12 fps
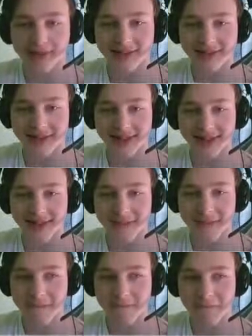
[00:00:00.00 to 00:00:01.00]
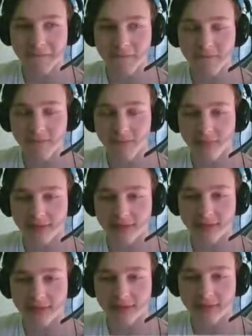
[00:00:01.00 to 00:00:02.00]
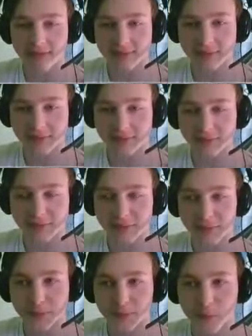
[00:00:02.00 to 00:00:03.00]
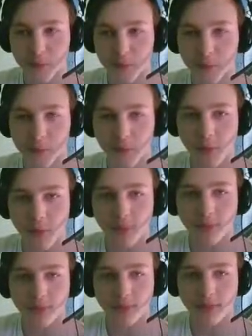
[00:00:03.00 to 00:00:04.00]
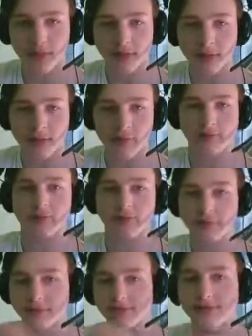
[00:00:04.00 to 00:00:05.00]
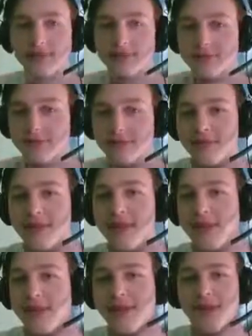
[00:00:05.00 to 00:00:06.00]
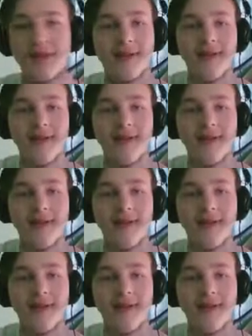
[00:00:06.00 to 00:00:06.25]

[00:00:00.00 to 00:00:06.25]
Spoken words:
No one is speaking in this clip.